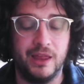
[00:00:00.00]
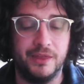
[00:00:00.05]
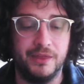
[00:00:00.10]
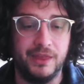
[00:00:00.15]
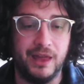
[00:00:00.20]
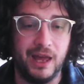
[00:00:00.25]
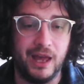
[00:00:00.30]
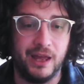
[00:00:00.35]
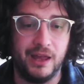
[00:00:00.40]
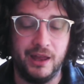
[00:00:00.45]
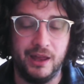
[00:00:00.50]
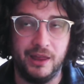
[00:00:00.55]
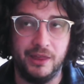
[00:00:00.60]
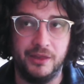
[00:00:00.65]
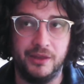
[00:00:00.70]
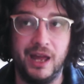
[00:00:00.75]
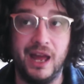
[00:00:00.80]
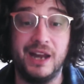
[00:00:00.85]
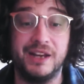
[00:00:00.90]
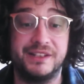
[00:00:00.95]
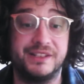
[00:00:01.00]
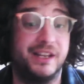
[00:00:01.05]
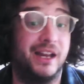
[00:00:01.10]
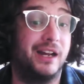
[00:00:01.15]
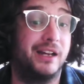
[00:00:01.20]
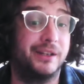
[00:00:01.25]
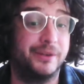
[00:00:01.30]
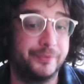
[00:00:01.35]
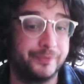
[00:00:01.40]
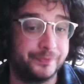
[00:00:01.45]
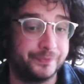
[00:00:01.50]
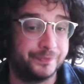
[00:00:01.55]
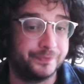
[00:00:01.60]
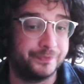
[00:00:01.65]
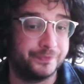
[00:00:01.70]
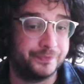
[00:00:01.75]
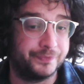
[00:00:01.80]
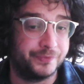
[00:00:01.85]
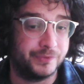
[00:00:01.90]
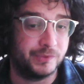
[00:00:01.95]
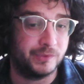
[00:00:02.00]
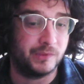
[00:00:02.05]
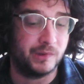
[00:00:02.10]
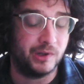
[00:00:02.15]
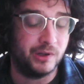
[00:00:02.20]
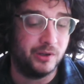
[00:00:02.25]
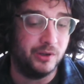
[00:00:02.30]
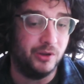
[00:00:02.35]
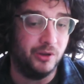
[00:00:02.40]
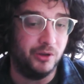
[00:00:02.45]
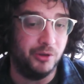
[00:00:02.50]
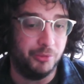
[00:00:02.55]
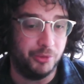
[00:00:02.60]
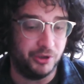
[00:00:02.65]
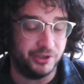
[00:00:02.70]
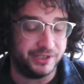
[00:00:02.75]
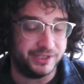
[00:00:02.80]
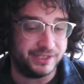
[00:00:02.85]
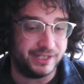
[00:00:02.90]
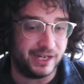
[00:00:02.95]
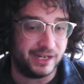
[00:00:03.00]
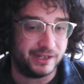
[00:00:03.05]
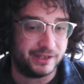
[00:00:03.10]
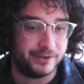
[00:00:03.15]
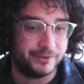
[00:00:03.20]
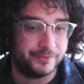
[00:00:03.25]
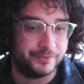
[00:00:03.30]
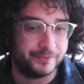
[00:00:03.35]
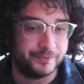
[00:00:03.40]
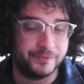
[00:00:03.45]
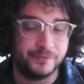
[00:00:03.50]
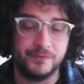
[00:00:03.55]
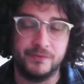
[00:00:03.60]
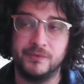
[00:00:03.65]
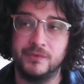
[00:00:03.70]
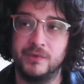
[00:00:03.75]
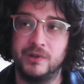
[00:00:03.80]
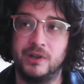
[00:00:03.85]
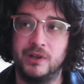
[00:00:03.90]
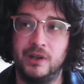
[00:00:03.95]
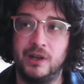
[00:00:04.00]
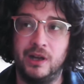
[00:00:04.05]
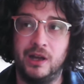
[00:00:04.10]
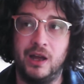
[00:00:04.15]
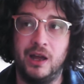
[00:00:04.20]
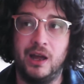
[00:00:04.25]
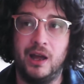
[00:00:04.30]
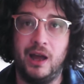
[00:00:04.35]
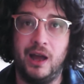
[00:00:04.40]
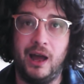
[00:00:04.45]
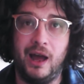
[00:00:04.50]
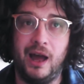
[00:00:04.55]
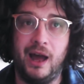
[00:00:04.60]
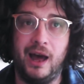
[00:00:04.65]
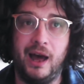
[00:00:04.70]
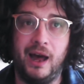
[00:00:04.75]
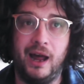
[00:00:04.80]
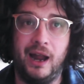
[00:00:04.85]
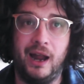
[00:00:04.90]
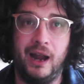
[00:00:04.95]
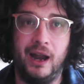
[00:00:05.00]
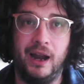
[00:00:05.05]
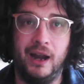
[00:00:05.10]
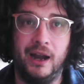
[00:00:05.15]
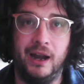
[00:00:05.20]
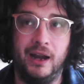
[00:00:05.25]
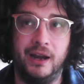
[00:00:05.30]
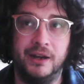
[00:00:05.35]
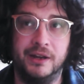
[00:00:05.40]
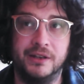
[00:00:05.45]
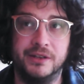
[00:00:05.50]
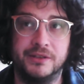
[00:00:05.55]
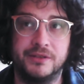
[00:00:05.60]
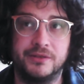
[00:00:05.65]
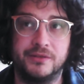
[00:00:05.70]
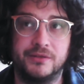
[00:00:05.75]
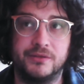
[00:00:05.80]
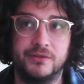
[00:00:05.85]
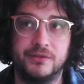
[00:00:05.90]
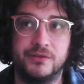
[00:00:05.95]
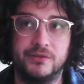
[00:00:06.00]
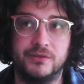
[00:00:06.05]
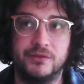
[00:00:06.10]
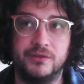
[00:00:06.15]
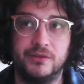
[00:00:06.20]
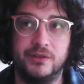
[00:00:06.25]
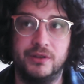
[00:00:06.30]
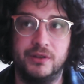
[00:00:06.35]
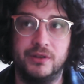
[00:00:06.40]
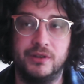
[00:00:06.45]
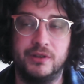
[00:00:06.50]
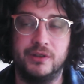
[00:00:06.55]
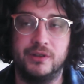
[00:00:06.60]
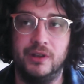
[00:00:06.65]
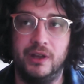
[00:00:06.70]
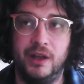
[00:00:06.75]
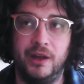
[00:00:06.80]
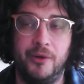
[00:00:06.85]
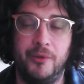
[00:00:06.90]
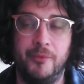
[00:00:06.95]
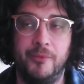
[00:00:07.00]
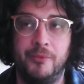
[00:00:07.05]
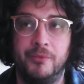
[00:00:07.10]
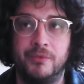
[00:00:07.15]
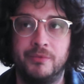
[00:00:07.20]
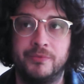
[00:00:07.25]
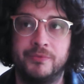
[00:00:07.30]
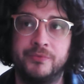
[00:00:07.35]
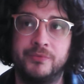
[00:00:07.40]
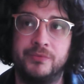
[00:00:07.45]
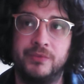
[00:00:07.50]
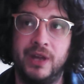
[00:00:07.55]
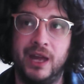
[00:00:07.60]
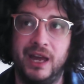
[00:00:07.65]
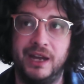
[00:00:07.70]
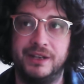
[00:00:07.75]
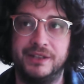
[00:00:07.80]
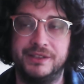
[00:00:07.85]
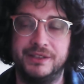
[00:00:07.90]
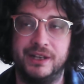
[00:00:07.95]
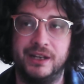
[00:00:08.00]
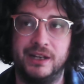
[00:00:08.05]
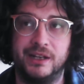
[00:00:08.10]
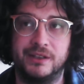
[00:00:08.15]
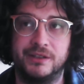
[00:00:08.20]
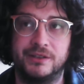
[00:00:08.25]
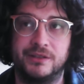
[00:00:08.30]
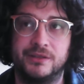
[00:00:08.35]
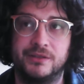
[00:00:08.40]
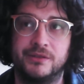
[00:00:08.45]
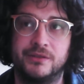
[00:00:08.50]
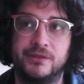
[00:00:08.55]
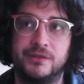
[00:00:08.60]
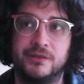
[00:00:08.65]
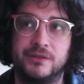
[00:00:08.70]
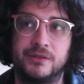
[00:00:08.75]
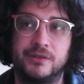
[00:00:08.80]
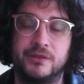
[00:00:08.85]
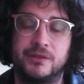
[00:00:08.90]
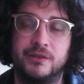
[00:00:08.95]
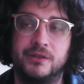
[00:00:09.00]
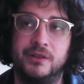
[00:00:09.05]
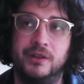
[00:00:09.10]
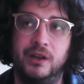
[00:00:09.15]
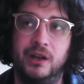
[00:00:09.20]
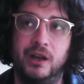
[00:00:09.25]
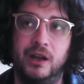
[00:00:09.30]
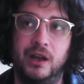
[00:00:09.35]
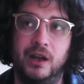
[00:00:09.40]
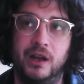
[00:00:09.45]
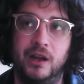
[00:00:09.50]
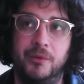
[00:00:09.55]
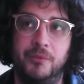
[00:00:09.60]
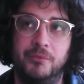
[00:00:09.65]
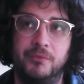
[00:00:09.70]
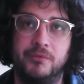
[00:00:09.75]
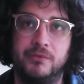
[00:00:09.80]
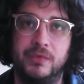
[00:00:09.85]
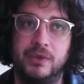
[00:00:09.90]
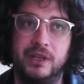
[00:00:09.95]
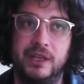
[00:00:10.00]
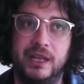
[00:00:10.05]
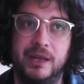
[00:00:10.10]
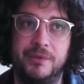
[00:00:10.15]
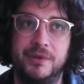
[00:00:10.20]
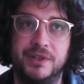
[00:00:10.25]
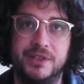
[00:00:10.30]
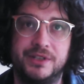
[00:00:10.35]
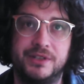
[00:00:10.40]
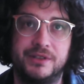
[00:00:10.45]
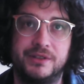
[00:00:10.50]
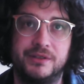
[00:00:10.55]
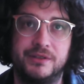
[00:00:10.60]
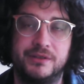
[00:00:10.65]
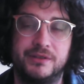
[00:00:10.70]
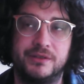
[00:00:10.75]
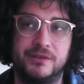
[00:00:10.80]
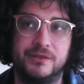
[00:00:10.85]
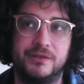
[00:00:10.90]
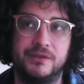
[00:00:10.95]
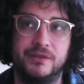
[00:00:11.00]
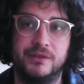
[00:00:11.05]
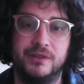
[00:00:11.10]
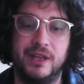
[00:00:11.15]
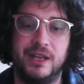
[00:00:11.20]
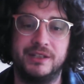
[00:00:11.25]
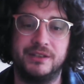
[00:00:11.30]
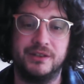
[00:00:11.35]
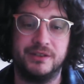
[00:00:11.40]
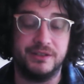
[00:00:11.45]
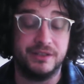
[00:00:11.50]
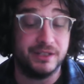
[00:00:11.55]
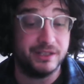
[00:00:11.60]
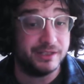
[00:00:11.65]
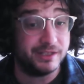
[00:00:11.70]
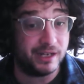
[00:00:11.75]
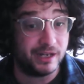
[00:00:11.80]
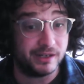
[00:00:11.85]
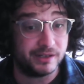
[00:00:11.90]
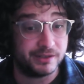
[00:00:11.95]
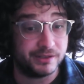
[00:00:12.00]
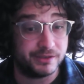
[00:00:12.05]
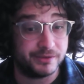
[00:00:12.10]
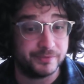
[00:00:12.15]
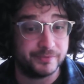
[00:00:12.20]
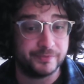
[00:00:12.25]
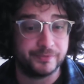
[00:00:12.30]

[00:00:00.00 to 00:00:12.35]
the, uh, the head tag, the body tag, and um, header tags, um, image SRC tags,